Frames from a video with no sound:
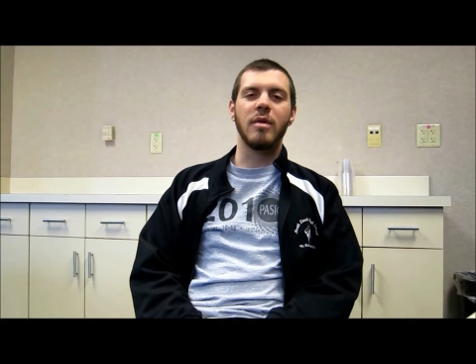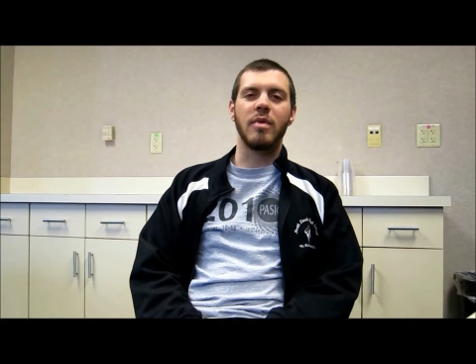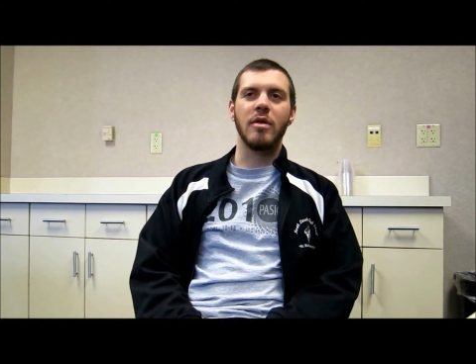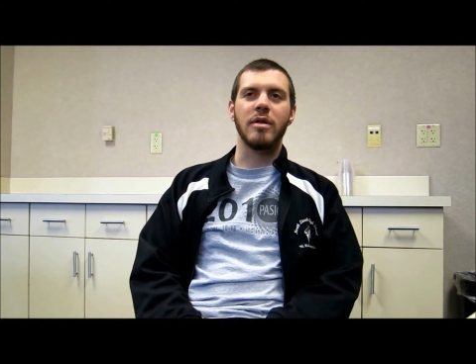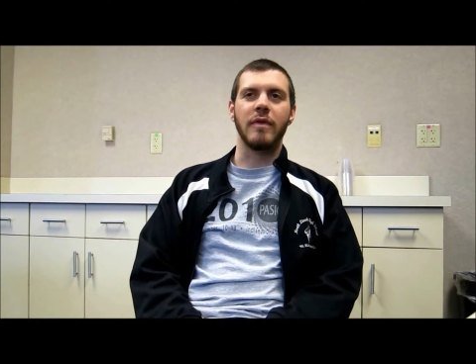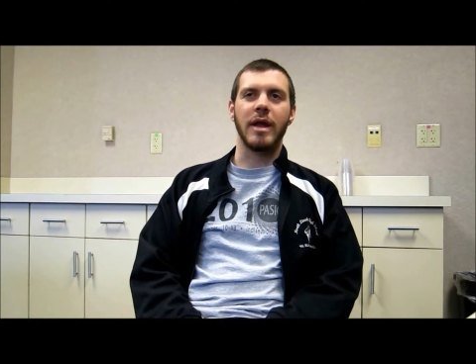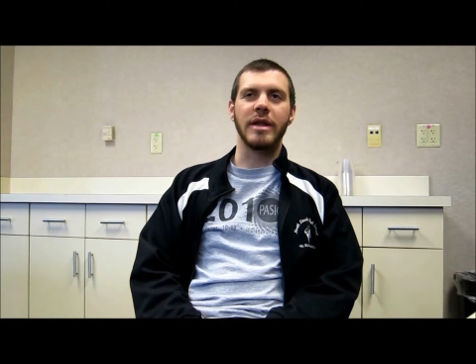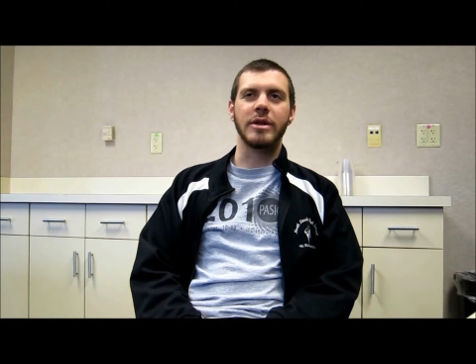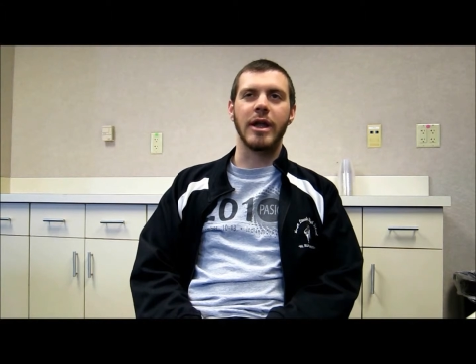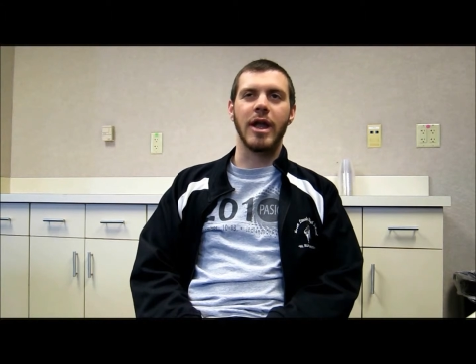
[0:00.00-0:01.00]
me appearance of
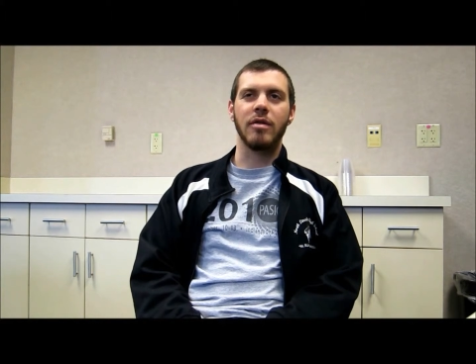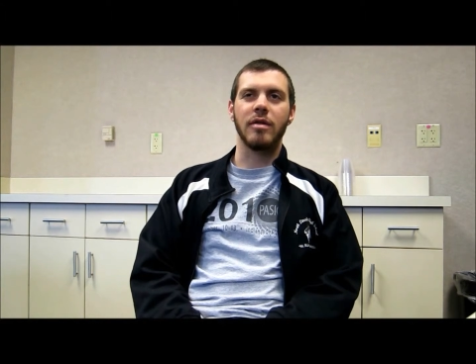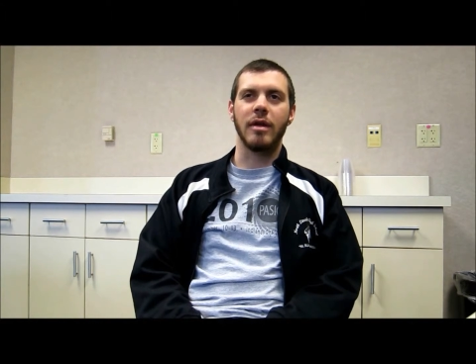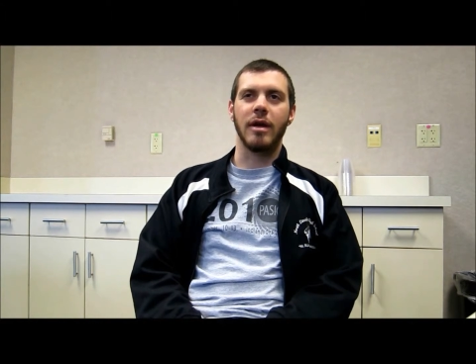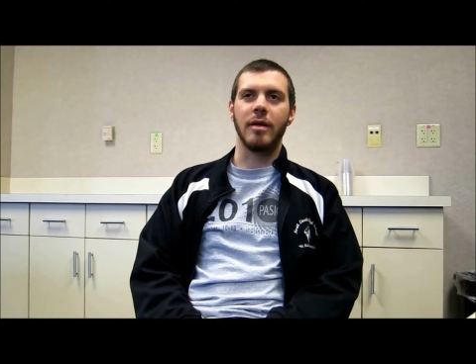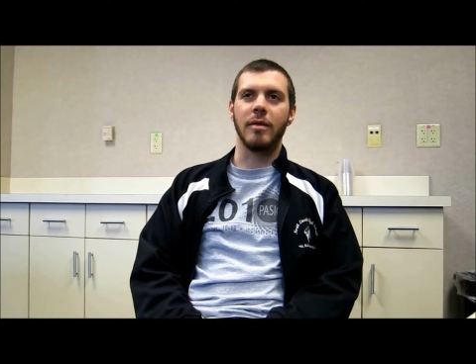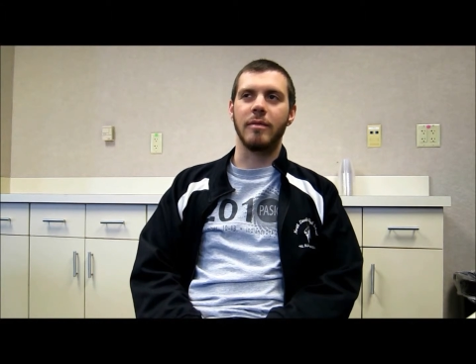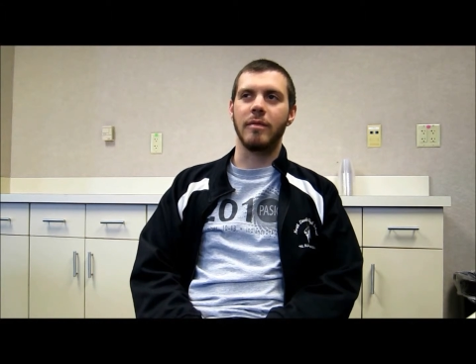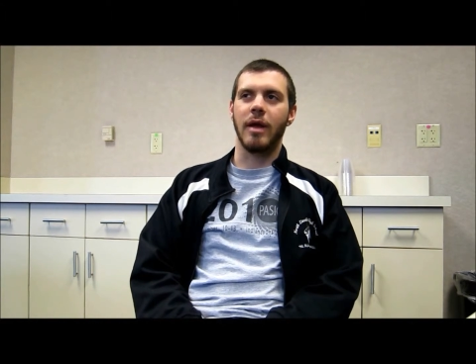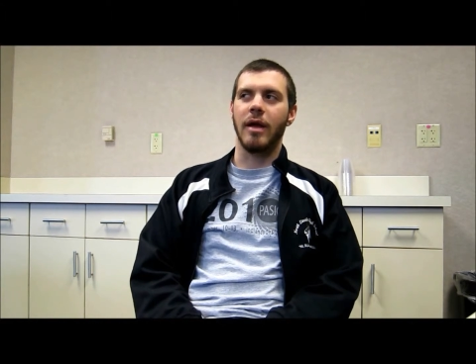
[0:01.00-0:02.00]
age, I guess. Uh,
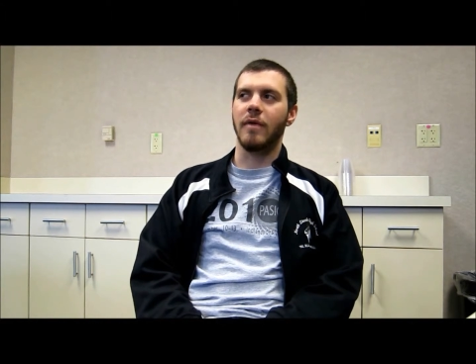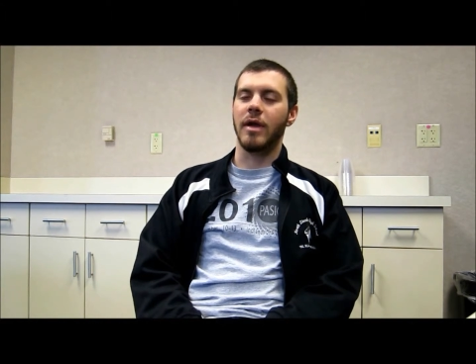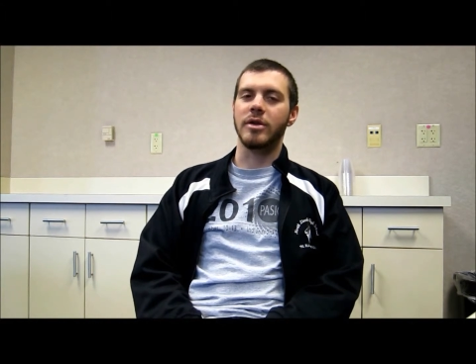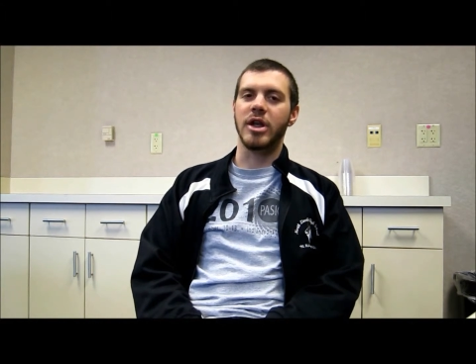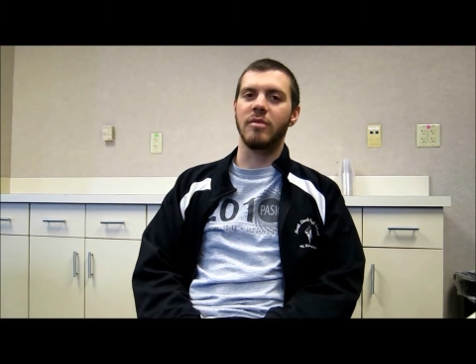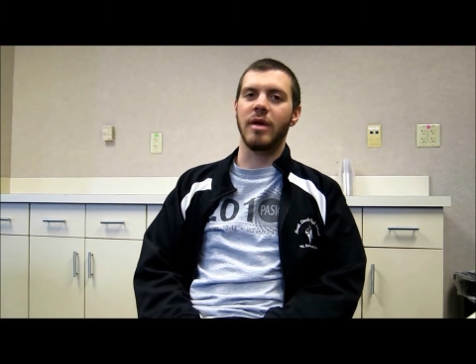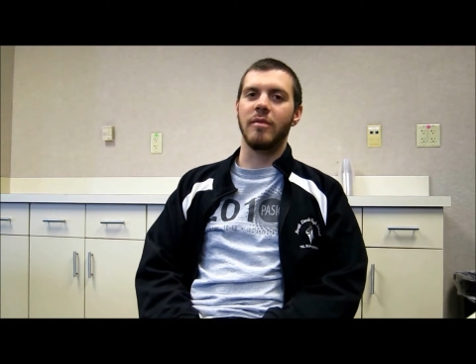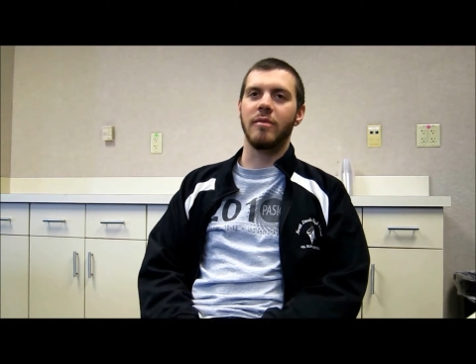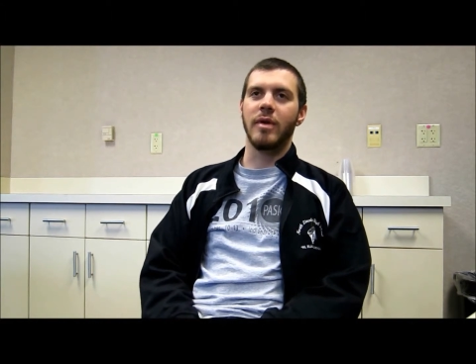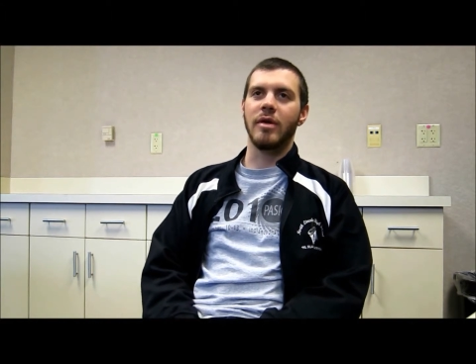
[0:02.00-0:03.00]
if I shave my
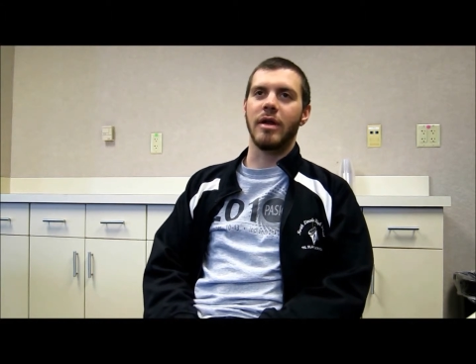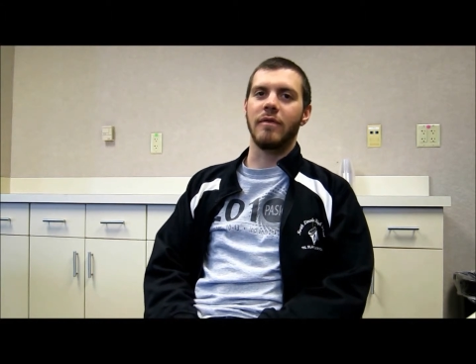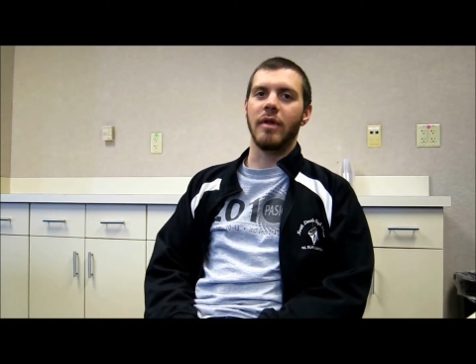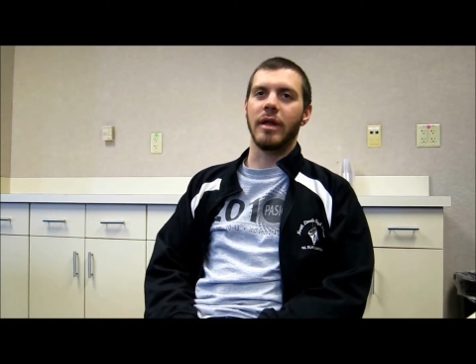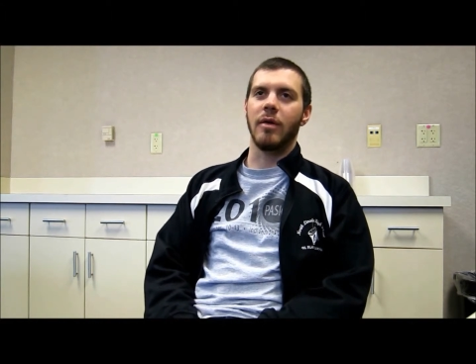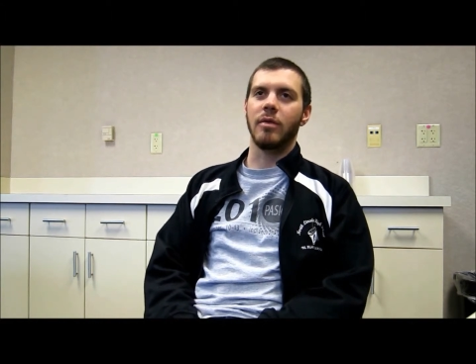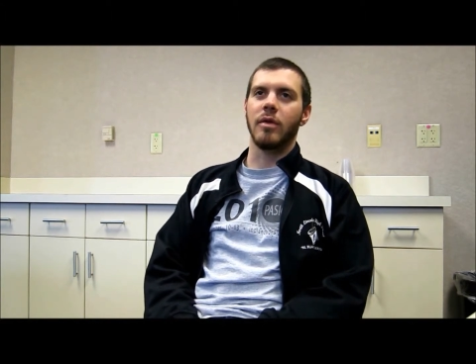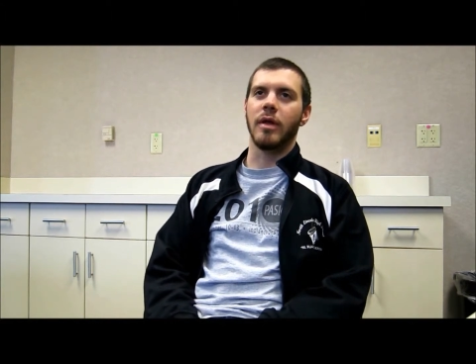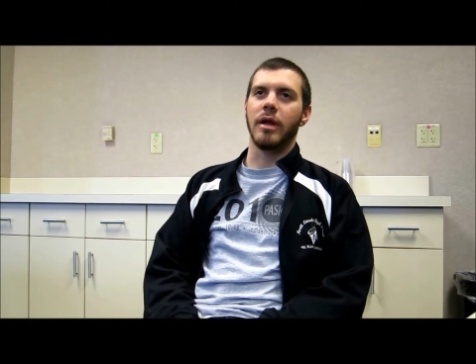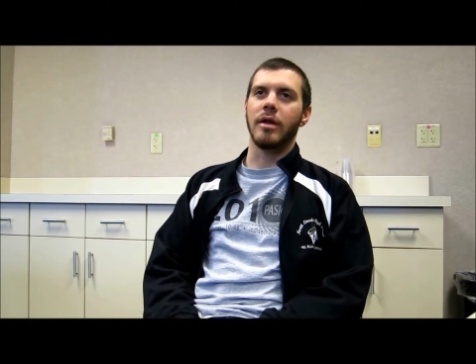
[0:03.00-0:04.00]
beard, I feel like I would
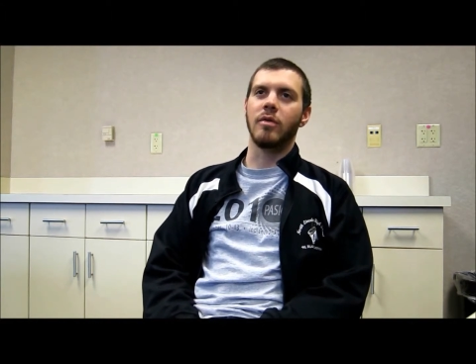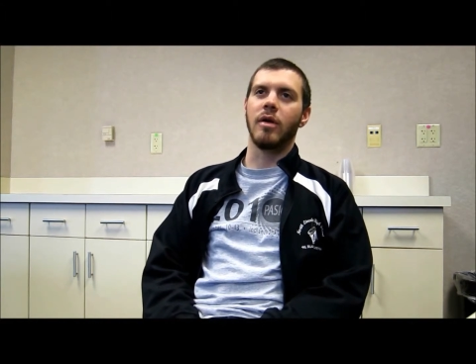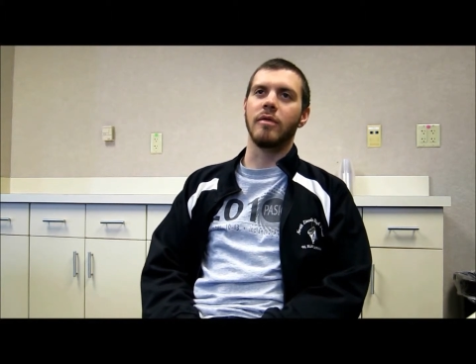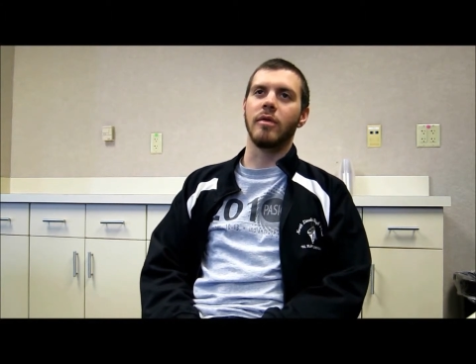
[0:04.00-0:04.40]
look like a 12